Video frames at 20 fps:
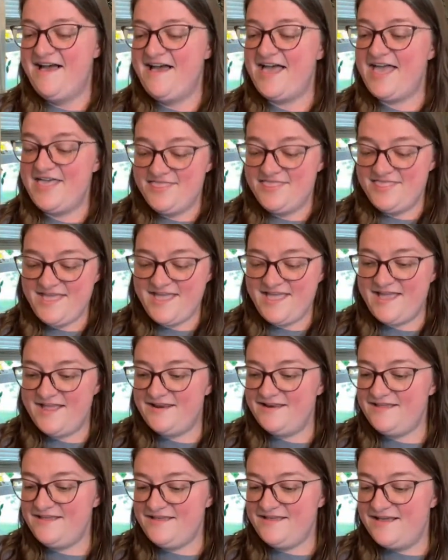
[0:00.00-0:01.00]
And
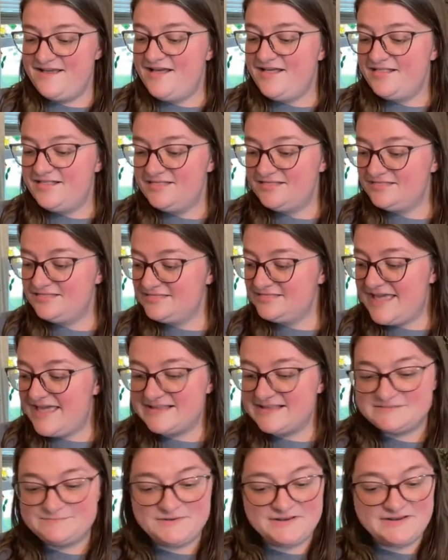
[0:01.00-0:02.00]
then,
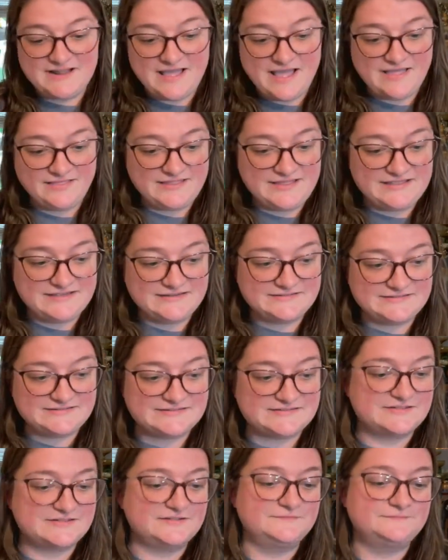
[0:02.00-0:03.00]
last but not
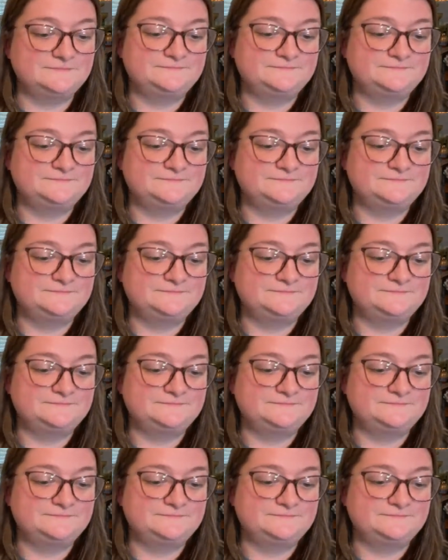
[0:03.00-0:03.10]
least,